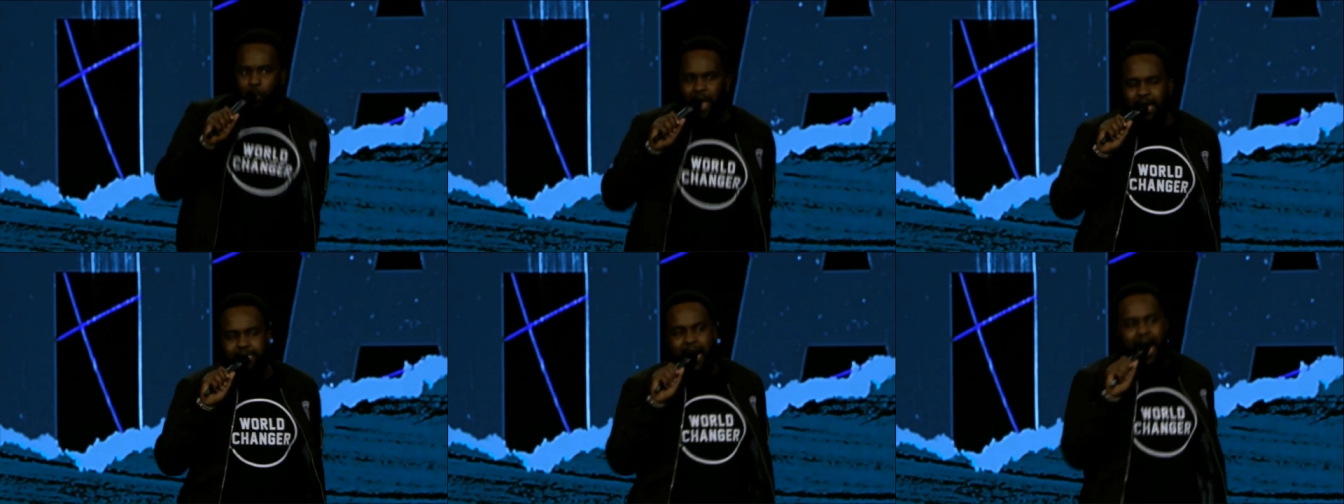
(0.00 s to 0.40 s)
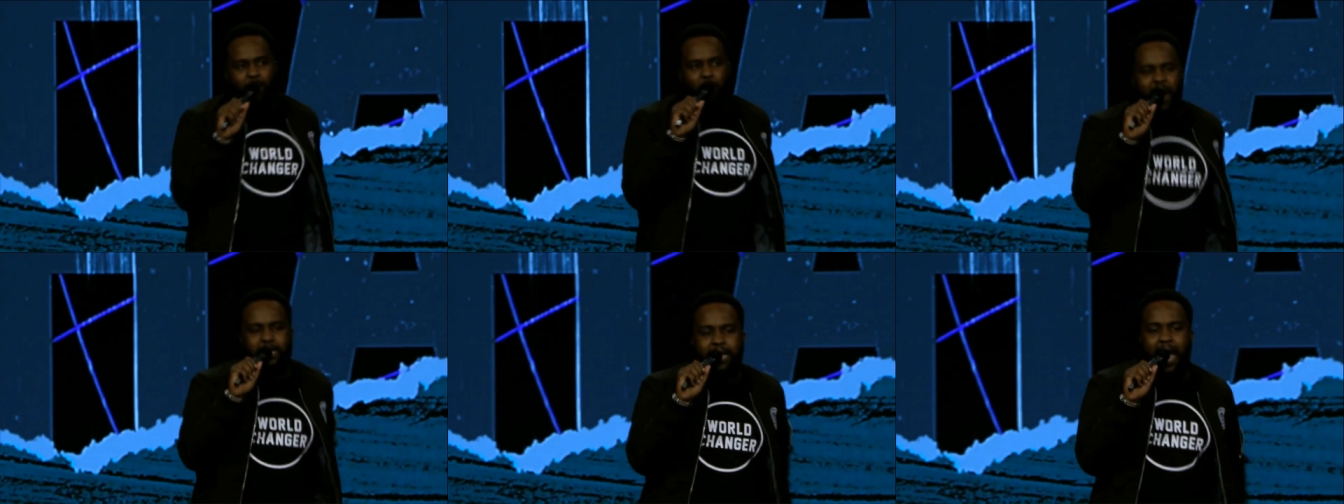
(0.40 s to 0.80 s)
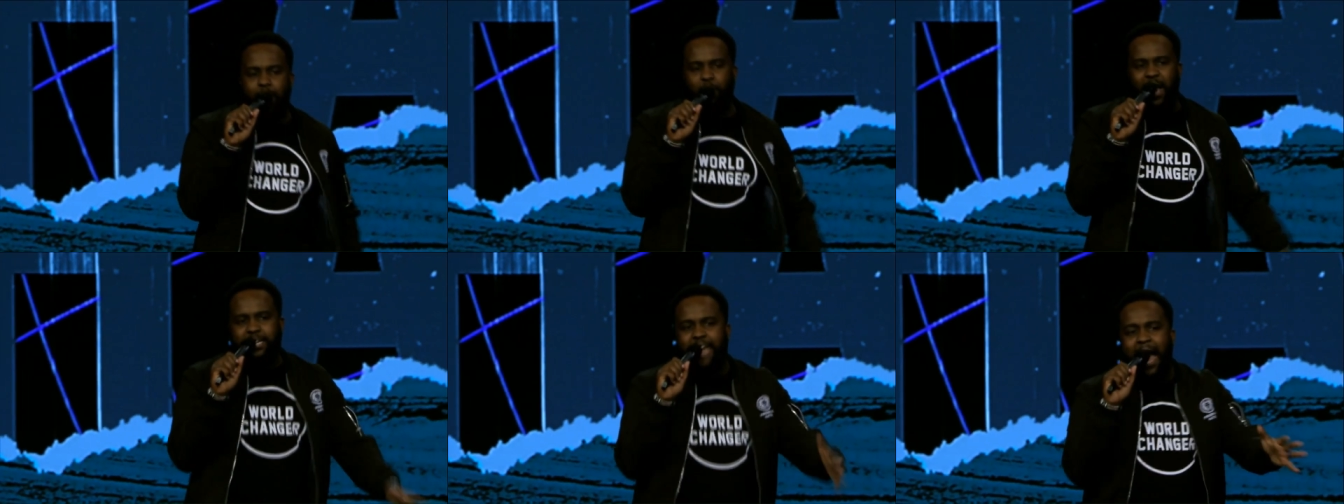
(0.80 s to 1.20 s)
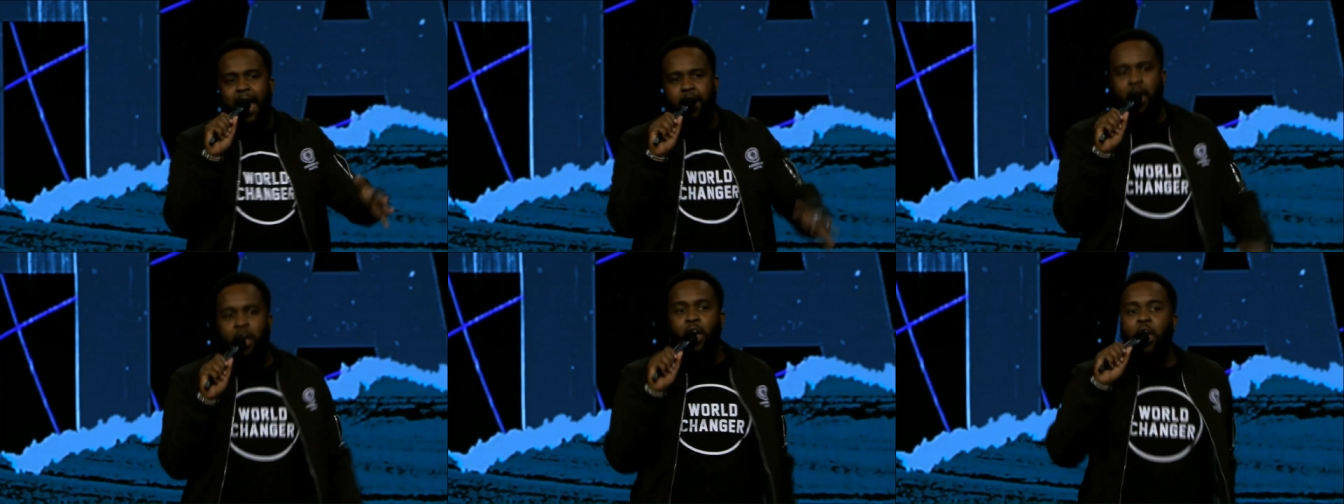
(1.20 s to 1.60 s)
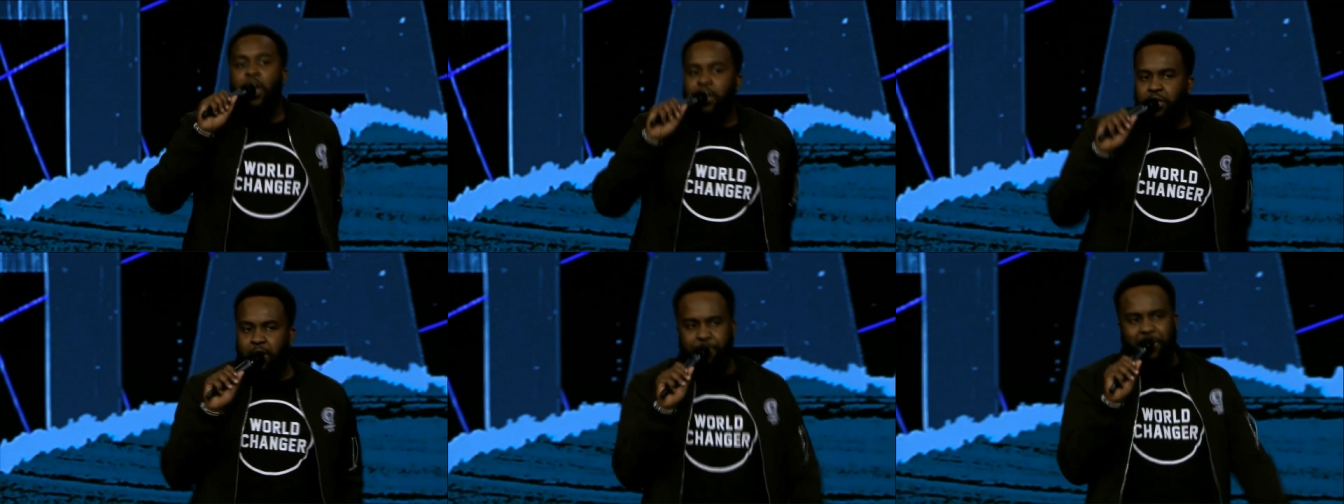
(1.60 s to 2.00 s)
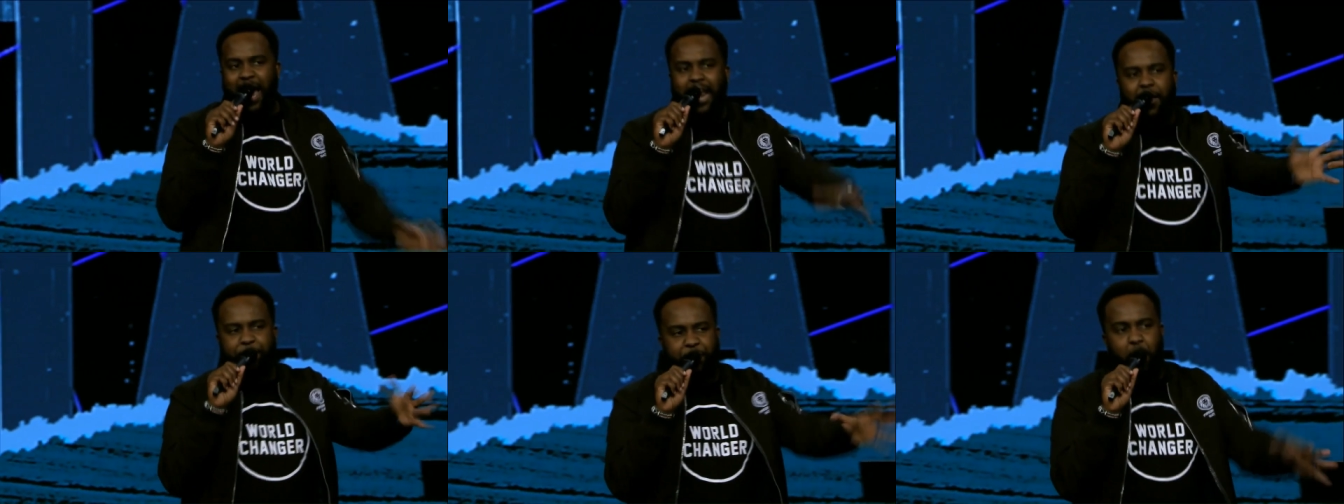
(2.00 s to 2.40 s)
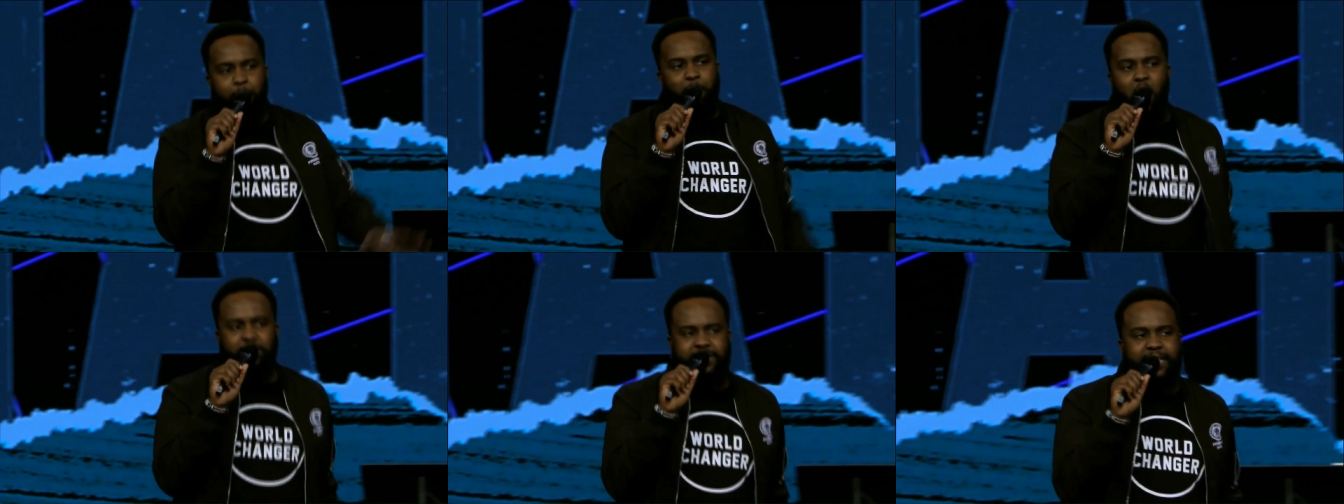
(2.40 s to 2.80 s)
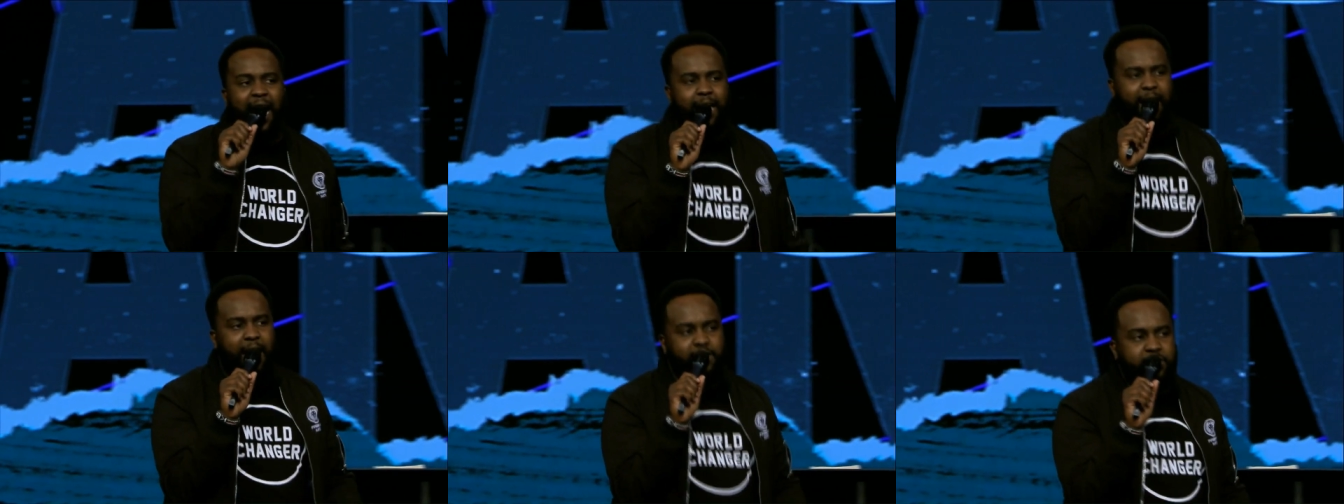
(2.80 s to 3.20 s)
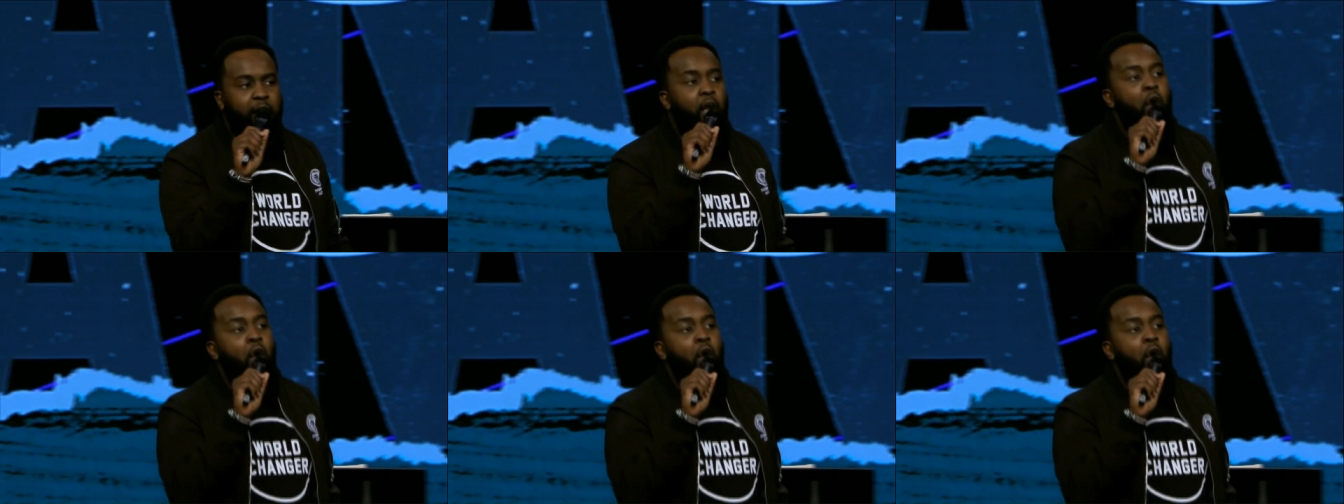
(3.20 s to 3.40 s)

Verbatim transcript: are done, we are done, we are done. You've got a few more seconds.